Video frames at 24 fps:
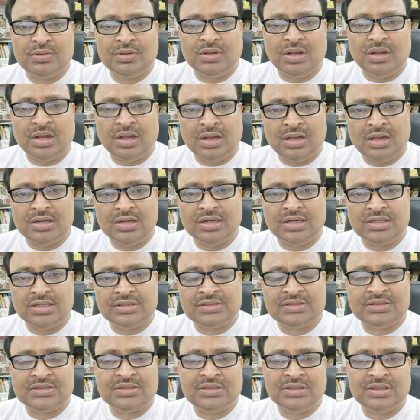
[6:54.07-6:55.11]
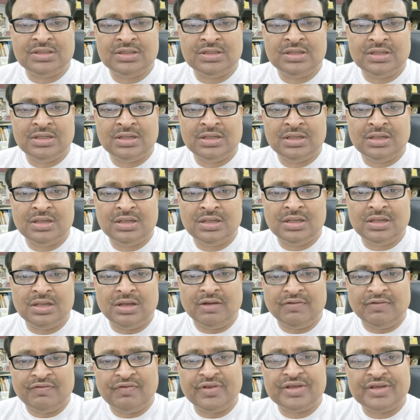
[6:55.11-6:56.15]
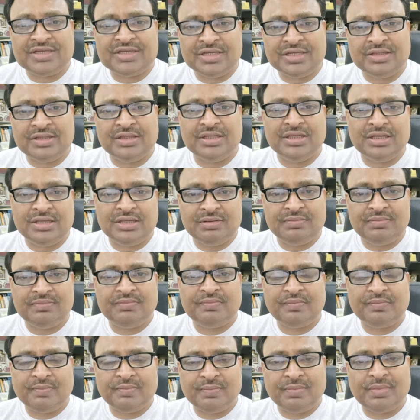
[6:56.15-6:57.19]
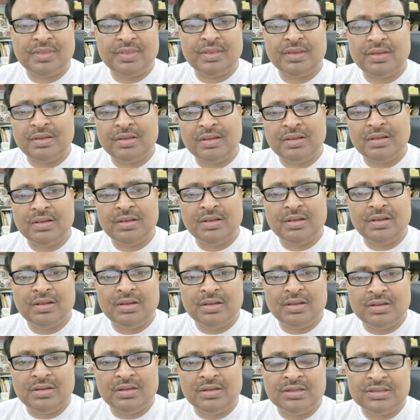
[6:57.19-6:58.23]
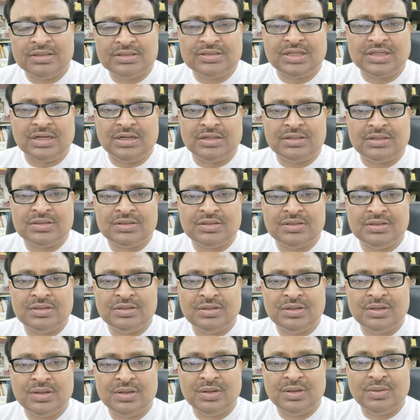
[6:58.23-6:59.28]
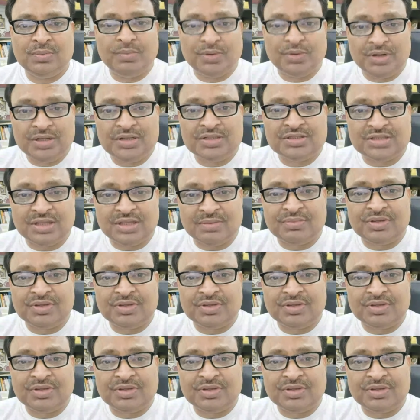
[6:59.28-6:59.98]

R is affecting the result. But in some